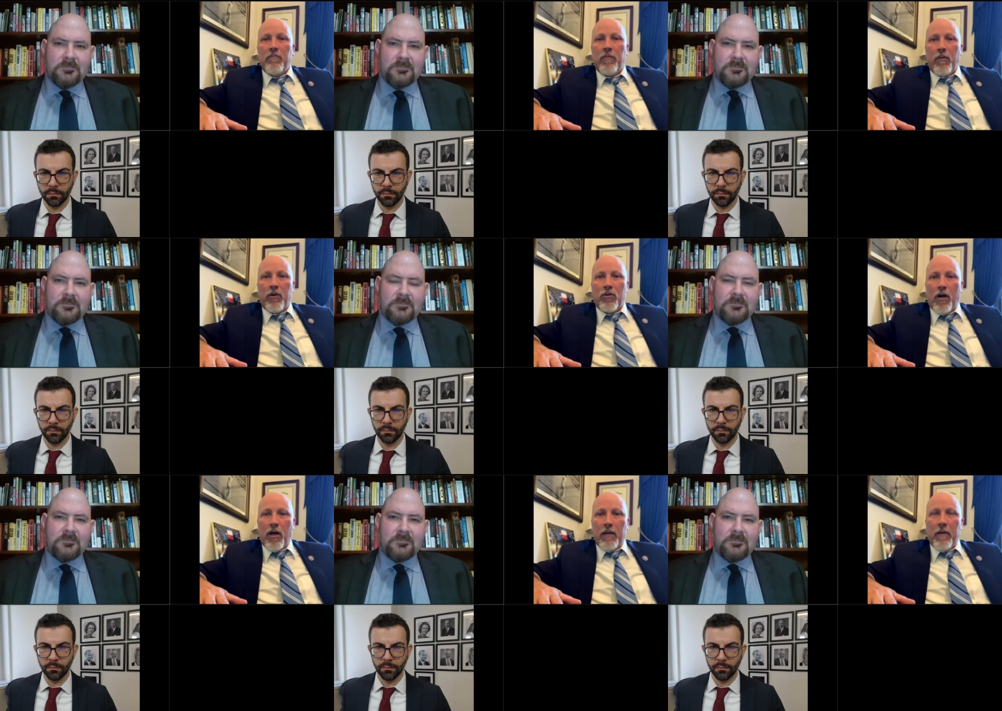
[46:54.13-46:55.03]
Speaker 1: But when you're
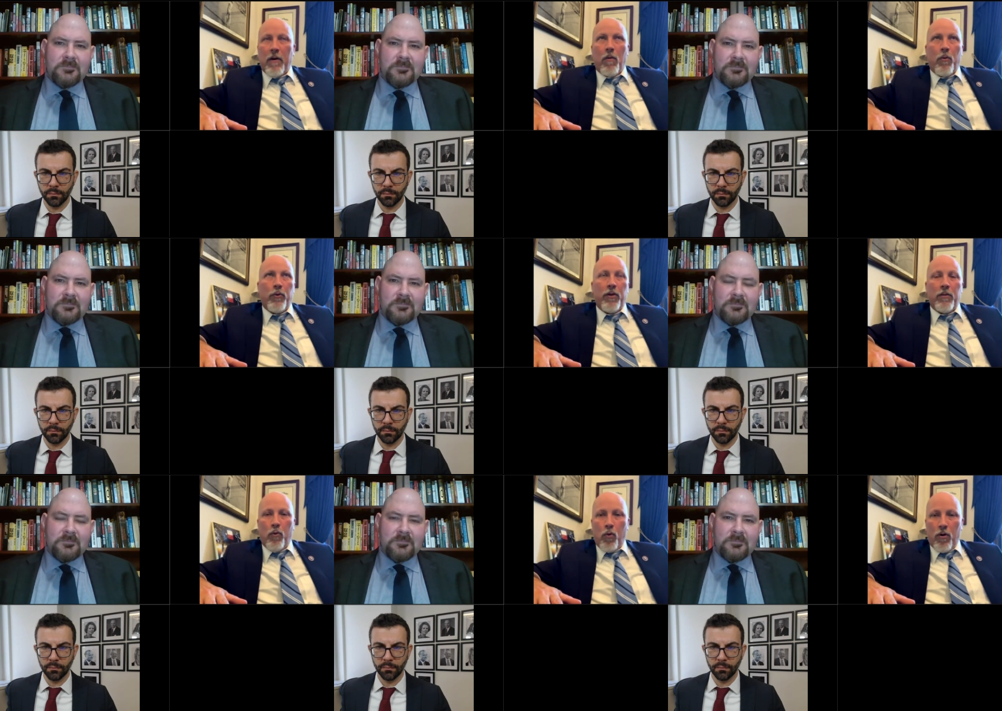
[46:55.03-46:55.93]
talking about what we're doing at
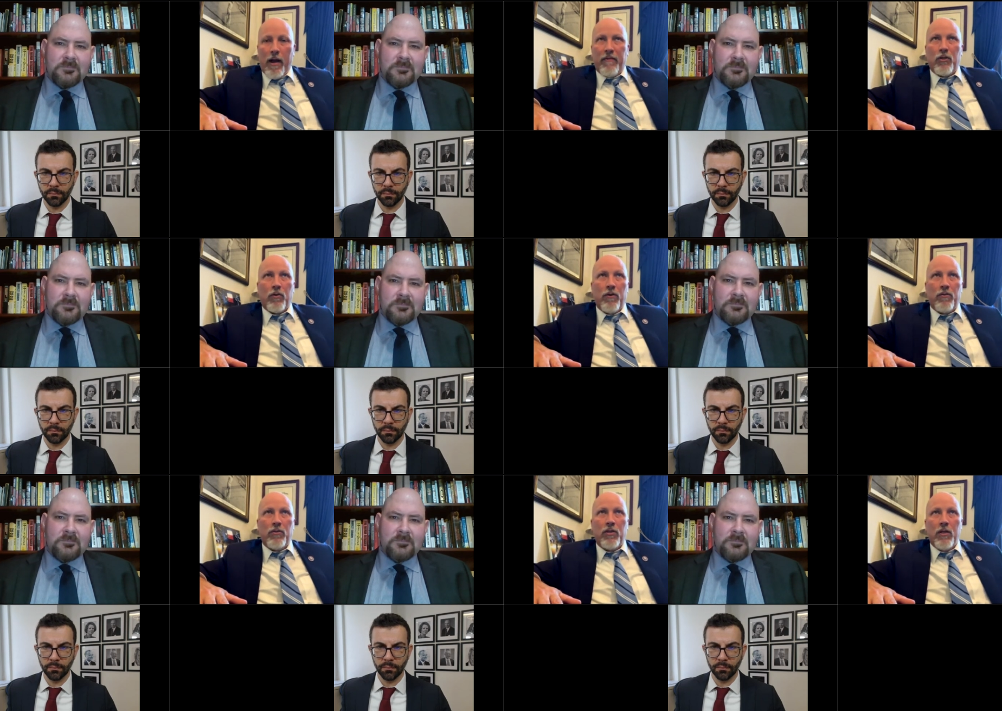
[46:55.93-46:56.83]
the border, having
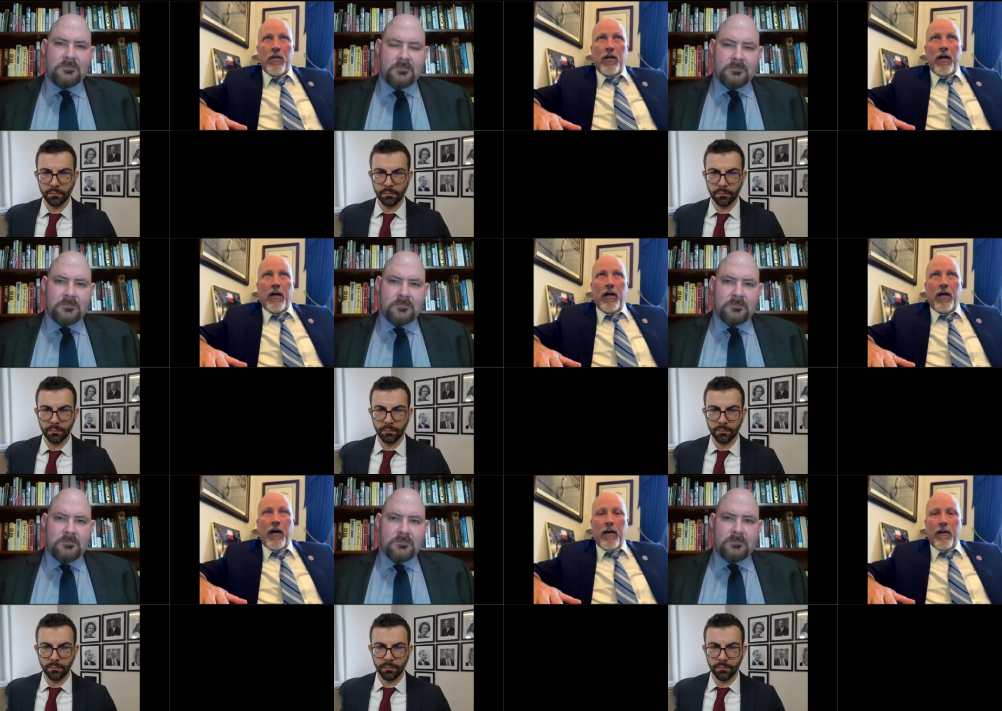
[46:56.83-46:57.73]
drones
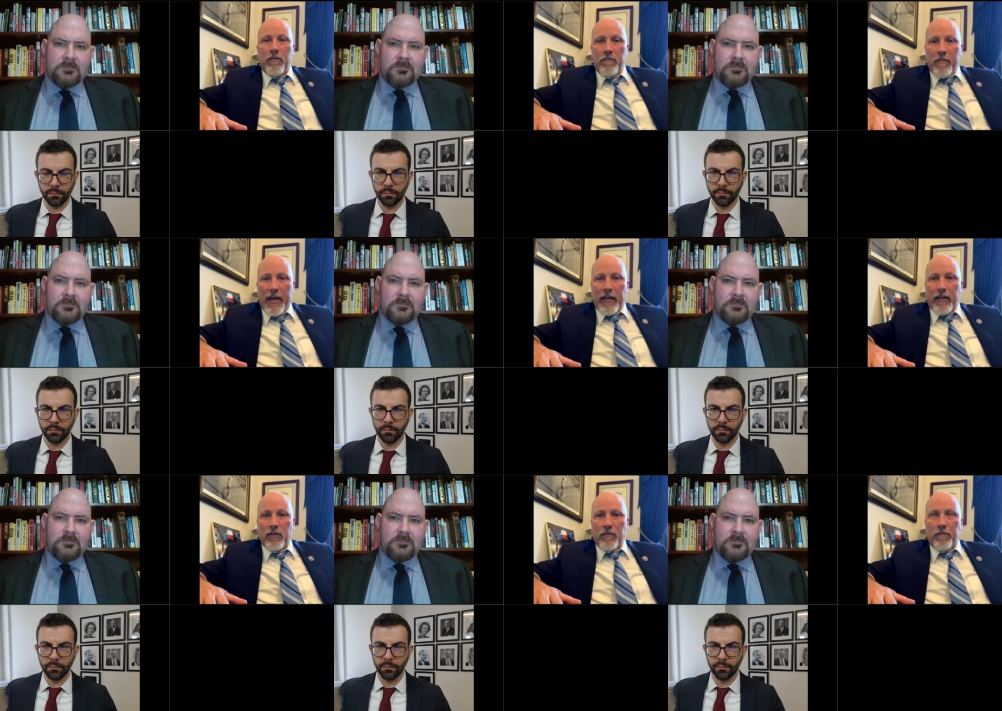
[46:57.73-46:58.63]
uh, manning
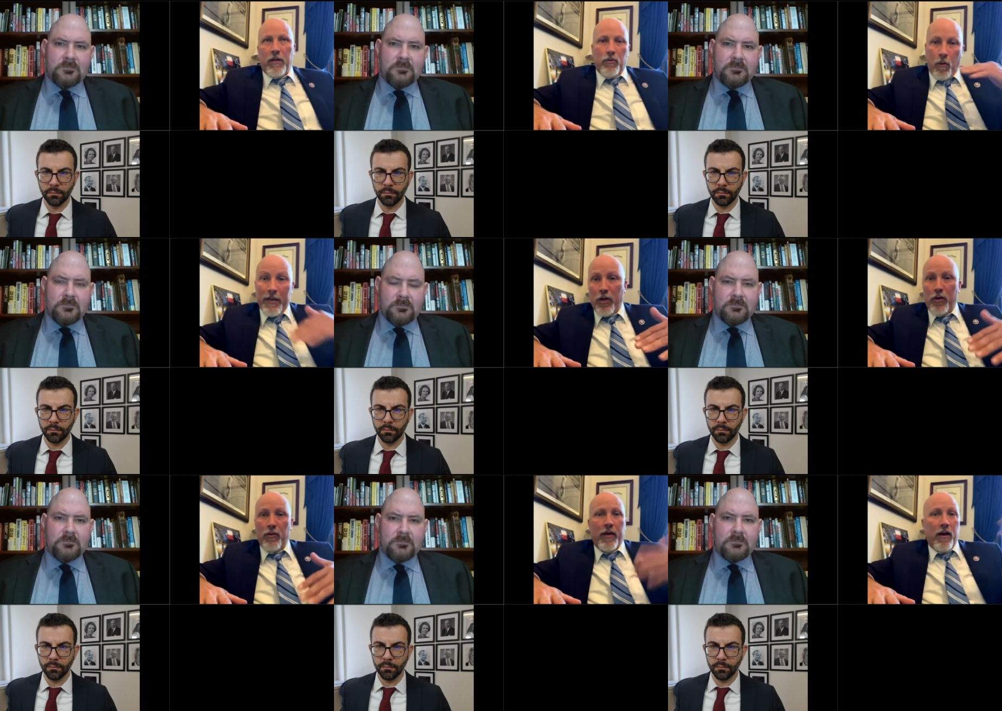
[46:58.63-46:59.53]
and you know, doing what we
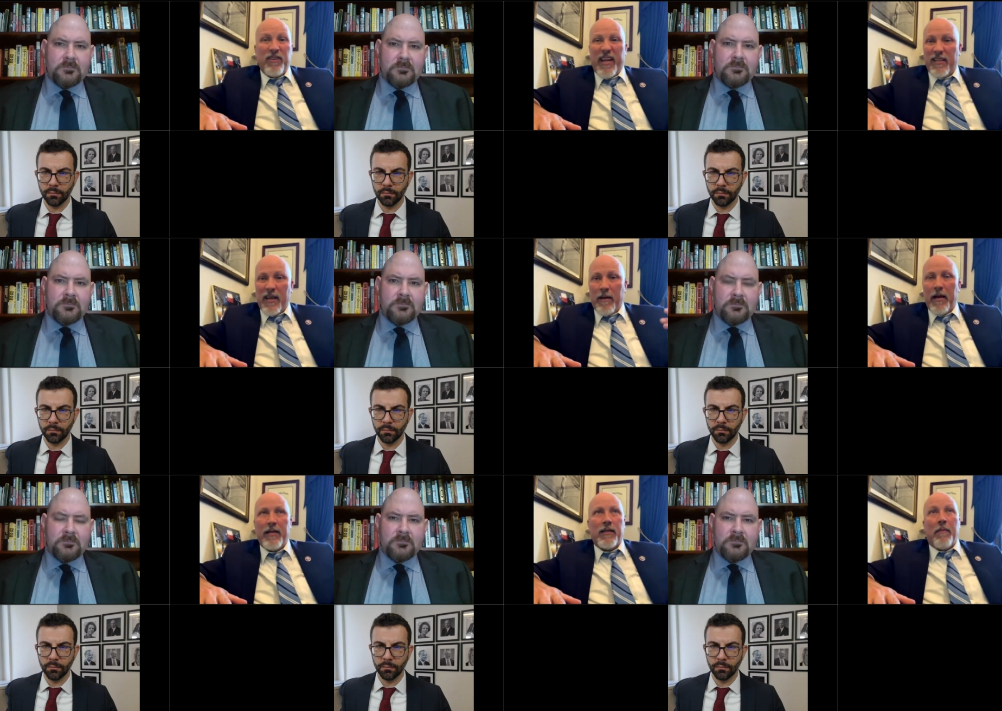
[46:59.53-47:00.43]
need to do there,
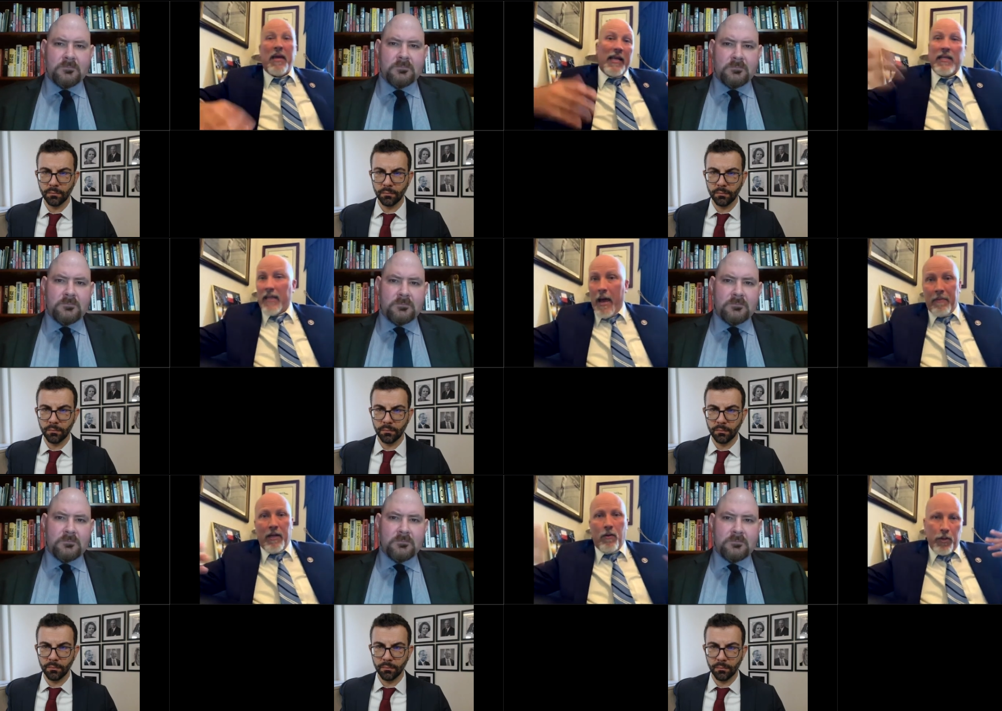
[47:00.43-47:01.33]
daytime, nighttime, it is
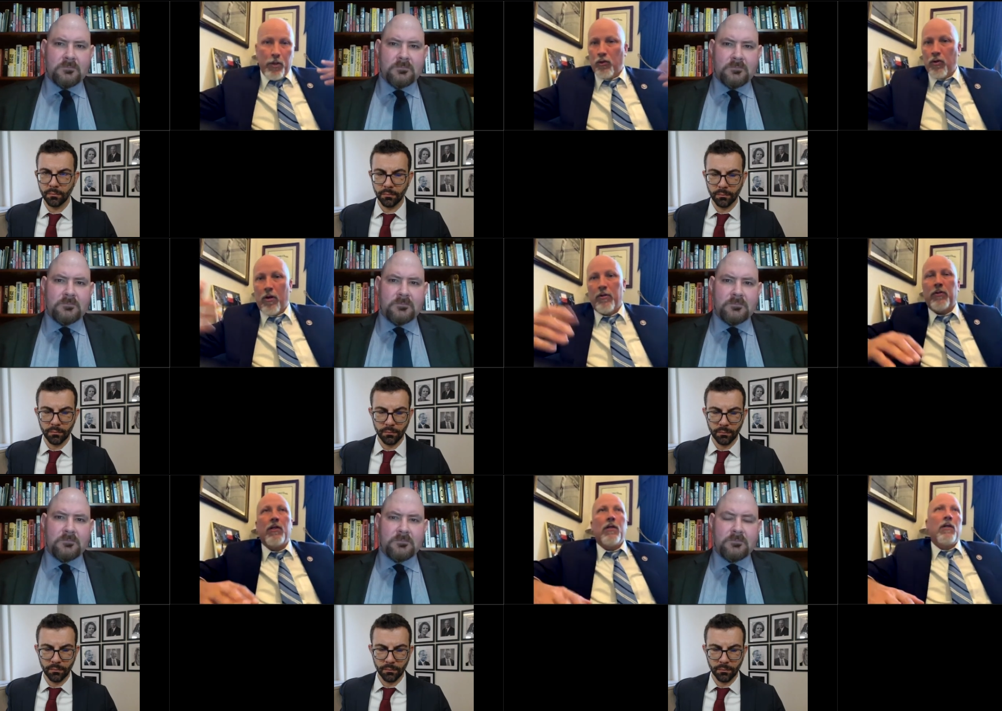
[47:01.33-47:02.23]
happening. We use
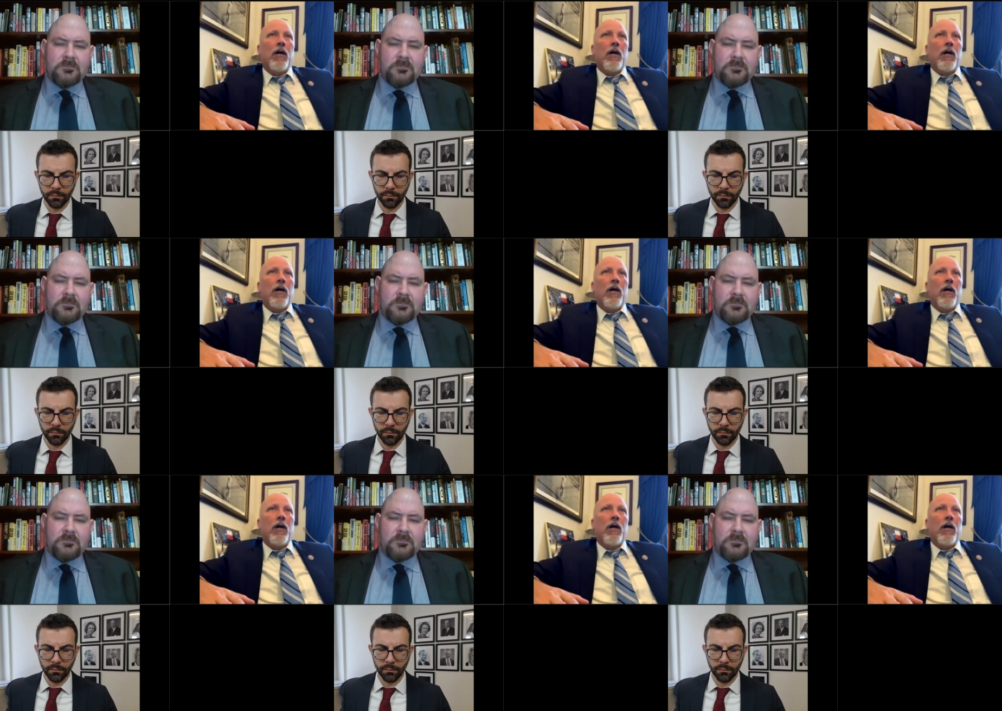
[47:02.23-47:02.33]
drones.